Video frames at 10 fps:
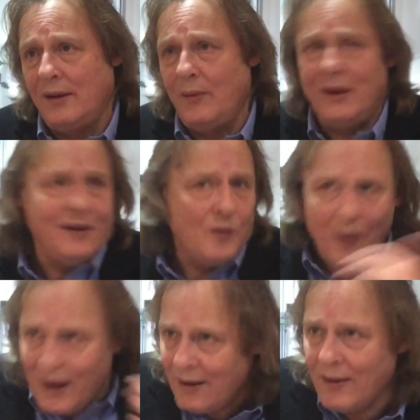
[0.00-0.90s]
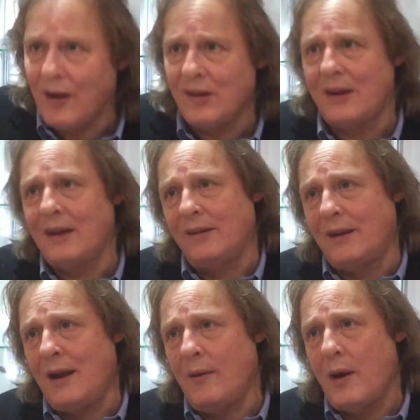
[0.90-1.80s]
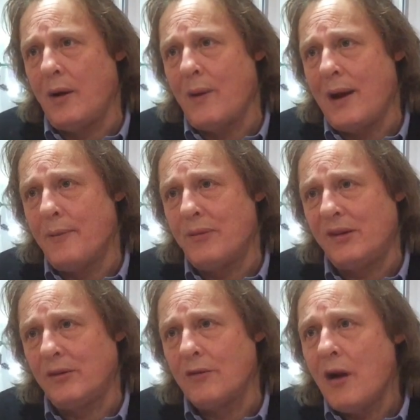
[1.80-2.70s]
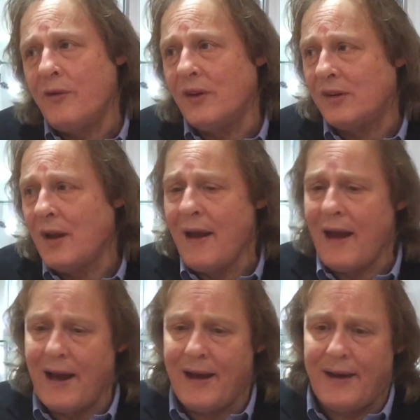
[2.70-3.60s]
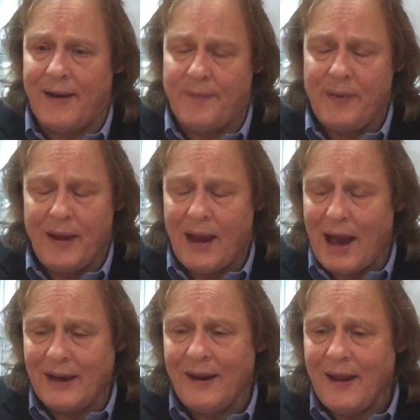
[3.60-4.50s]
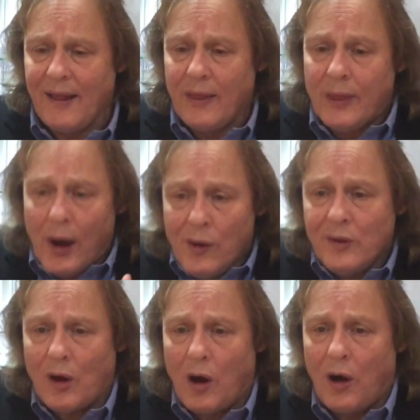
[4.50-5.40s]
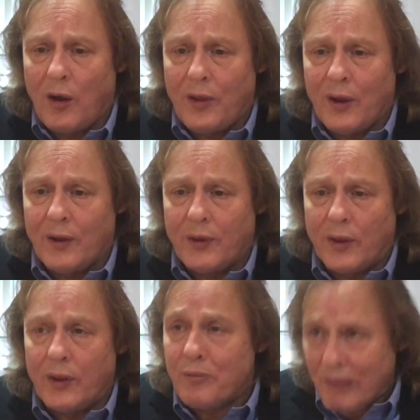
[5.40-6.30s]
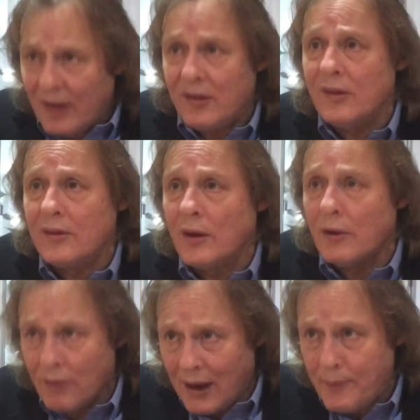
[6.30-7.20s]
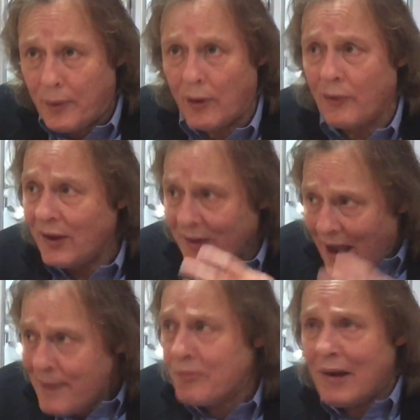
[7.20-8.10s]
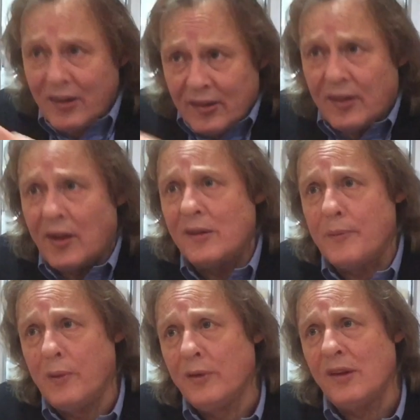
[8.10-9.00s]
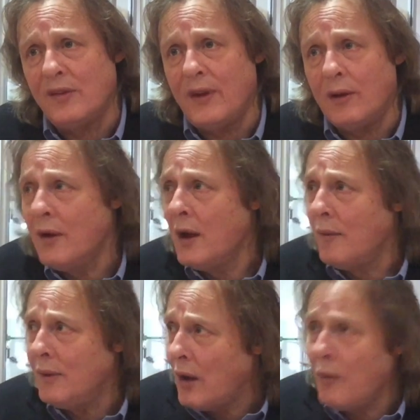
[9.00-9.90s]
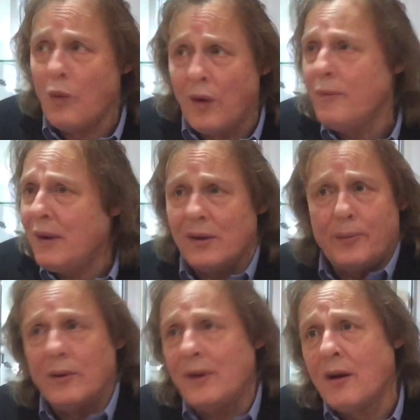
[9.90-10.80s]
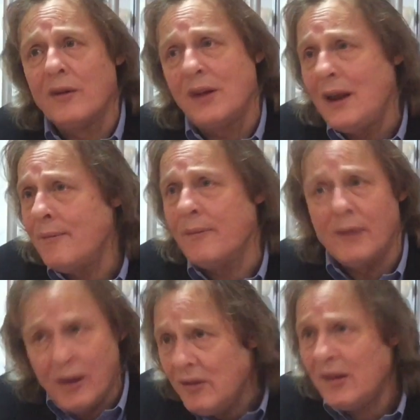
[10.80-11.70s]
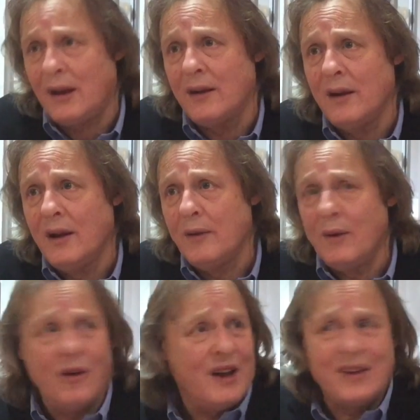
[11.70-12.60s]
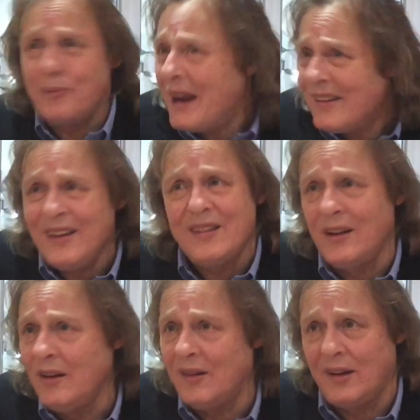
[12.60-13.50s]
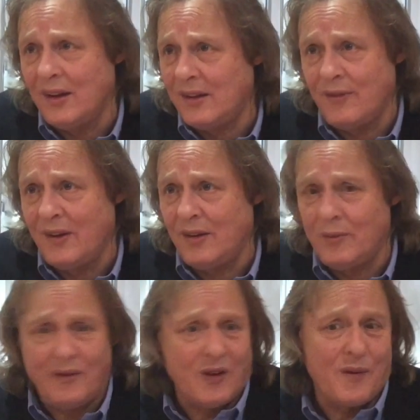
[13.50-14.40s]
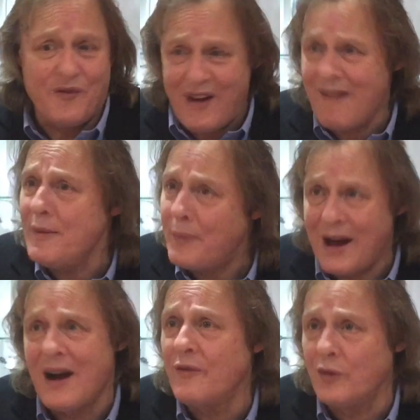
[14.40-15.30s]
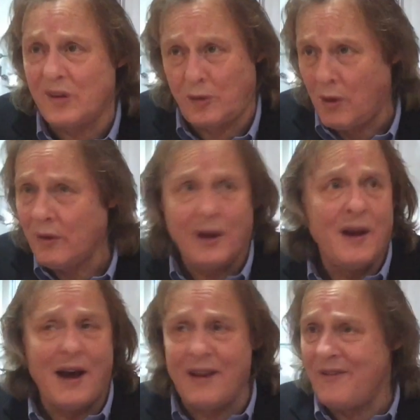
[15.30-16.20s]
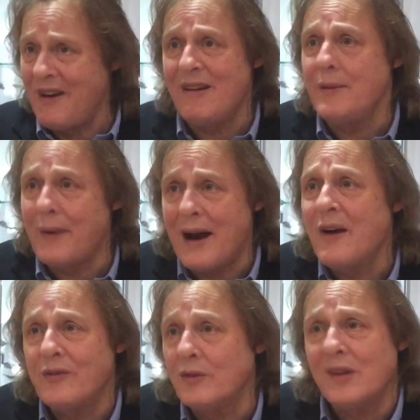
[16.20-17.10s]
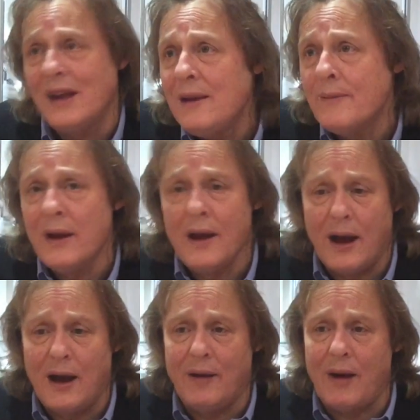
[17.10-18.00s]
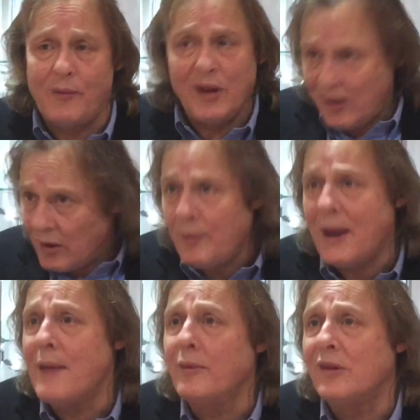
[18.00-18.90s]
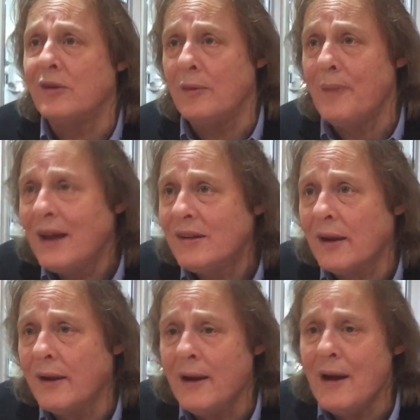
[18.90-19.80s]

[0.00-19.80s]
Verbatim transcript: We didn't win last Saturday away at Bristol Rovers. Um, and those are the, the, the, pressures that are really put on, the same pressures that the supporters feel. We don't want to be supporting our team losing. We're not expecting to lose in this division. We've got a very powerful squad and a very powerful team, uh, and we should be able to do better.